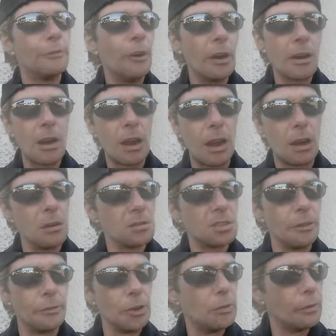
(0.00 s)

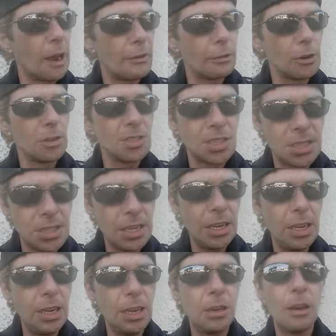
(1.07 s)
Firehouse, if you've ever
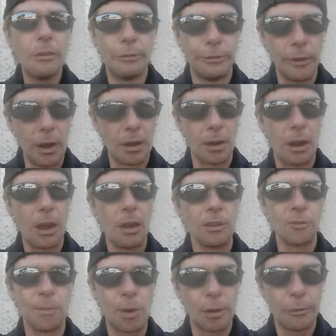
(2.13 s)
seen
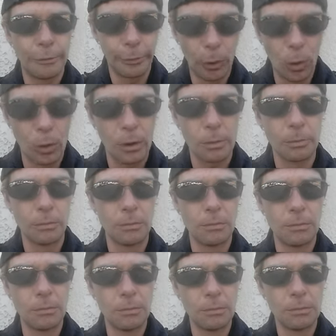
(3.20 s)
Firehouse perform,
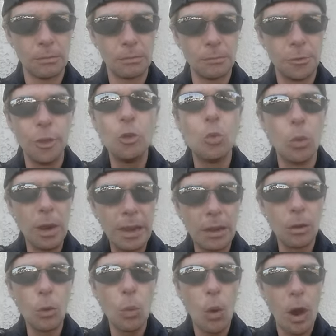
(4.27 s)
you
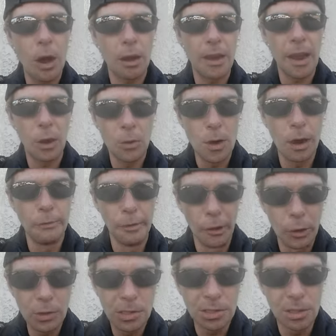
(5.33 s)
will walk out of
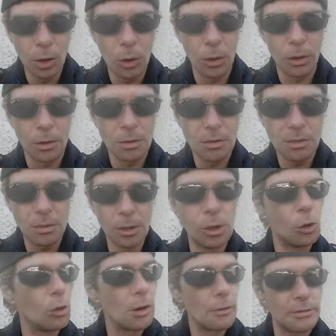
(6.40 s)
those doors,
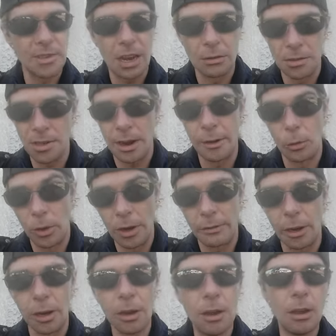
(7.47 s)
or if it's outside,
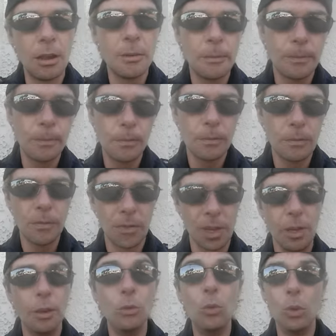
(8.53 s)
whatever,
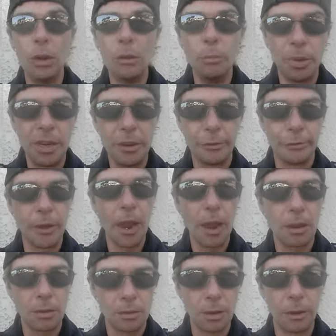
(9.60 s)
you will be a
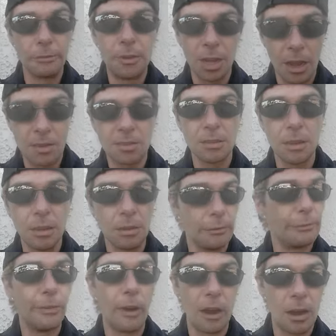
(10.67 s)
fan of Tesla
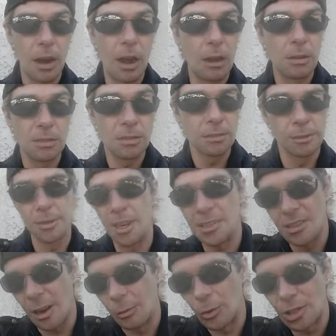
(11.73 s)
and Firehouse, because I
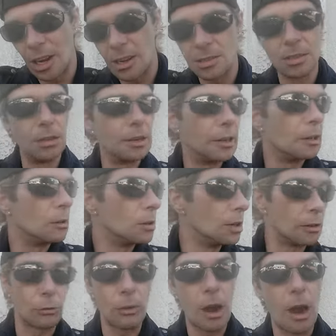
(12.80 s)
saw them with Tesla, you know,
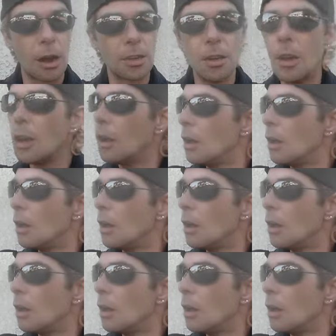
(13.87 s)
rocked.